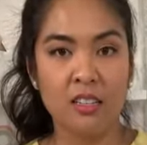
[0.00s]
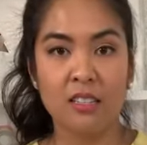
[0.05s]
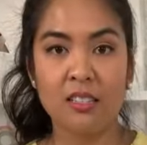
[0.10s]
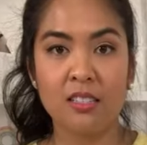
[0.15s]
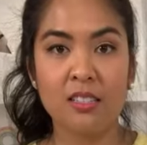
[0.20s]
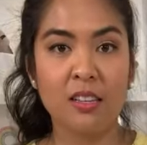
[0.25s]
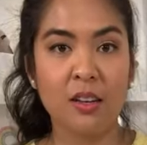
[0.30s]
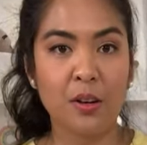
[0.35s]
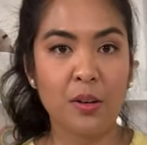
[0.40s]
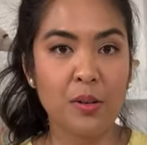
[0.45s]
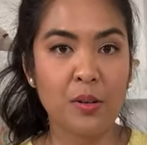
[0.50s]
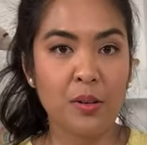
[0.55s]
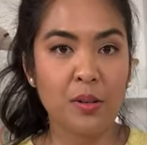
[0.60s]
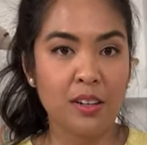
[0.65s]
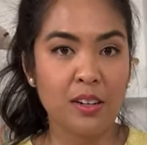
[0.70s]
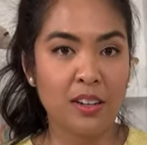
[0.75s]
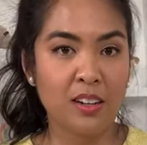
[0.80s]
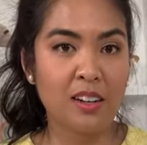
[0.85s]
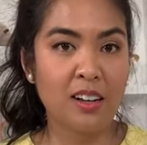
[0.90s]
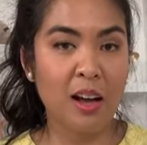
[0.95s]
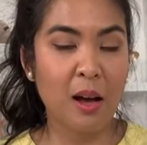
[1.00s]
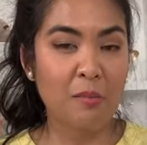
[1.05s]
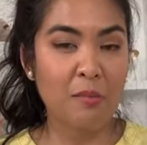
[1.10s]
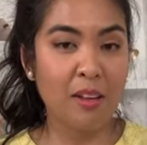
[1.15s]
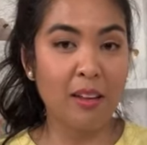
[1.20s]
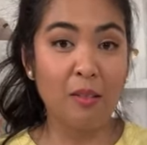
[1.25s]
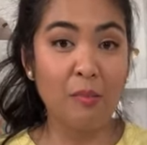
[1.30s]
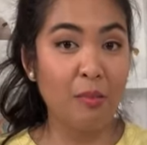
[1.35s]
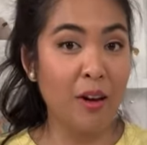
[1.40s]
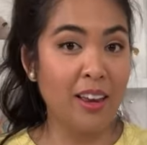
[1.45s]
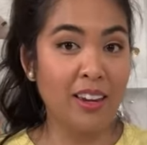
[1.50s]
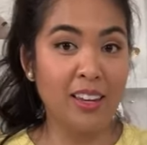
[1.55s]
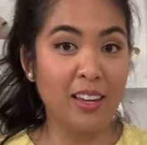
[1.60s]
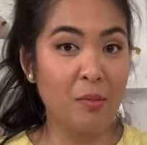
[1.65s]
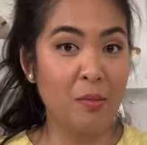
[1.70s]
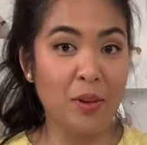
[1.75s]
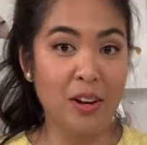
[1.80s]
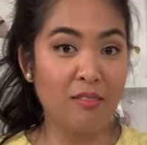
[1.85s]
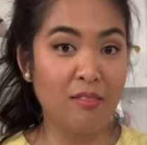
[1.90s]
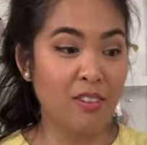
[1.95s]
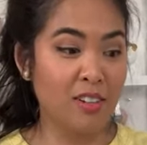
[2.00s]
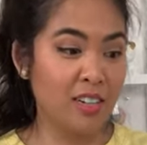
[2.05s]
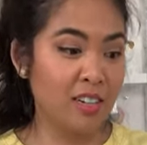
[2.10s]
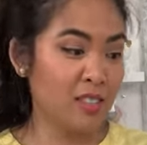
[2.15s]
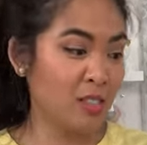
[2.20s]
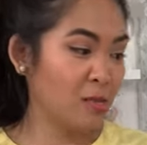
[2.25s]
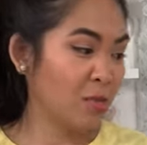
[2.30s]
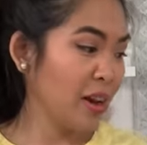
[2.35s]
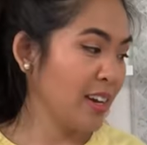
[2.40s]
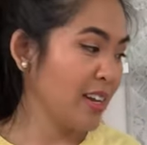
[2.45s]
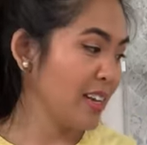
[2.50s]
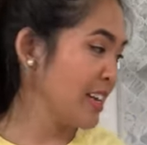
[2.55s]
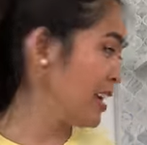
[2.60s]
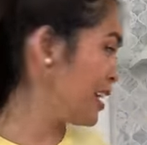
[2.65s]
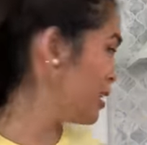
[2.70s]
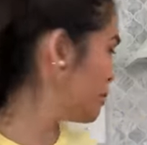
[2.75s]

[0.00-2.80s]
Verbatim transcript: So I'm like ready whenever it's ready,